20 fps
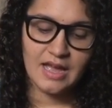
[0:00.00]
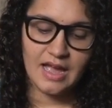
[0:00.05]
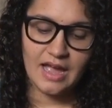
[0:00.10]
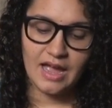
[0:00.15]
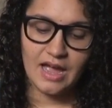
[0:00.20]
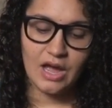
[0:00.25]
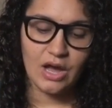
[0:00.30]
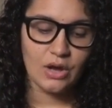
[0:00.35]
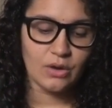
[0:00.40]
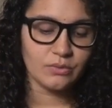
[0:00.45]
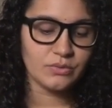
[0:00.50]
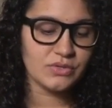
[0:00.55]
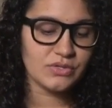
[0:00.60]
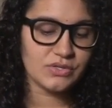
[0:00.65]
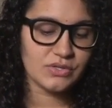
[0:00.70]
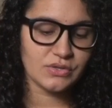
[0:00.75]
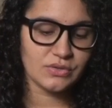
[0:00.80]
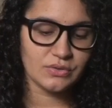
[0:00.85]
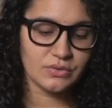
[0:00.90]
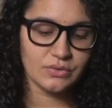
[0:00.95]
how
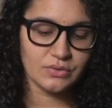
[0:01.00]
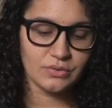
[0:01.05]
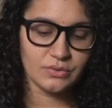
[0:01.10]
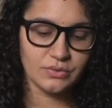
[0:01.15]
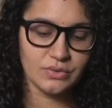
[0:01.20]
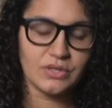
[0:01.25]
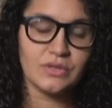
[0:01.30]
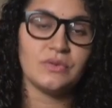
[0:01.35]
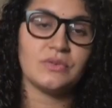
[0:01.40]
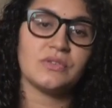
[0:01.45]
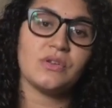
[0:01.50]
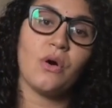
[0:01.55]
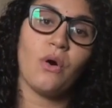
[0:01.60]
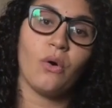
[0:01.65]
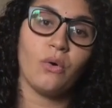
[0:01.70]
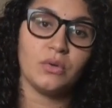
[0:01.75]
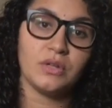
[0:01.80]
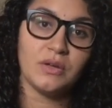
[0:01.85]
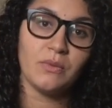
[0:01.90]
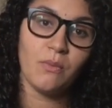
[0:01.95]
to use a
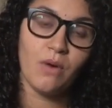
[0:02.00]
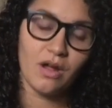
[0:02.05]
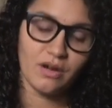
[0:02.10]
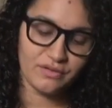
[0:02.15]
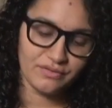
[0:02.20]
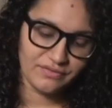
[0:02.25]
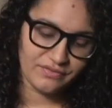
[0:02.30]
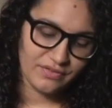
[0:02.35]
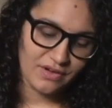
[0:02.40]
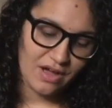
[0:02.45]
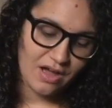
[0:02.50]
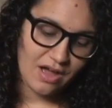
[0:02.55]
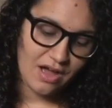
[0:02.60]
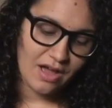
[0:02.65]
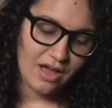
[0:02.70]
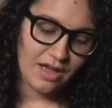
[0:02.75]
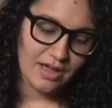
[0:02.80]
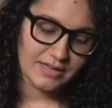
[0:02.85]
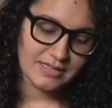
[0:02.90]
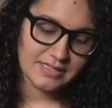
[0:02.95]
holy water
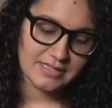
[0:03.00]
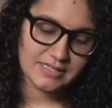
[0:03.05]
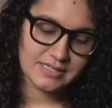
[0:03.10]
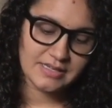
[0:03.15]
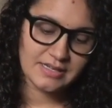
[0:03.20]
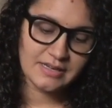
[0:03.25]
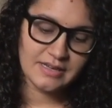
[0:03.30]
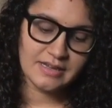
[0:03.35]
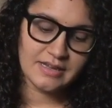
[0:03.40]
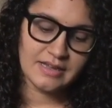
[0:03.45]
font,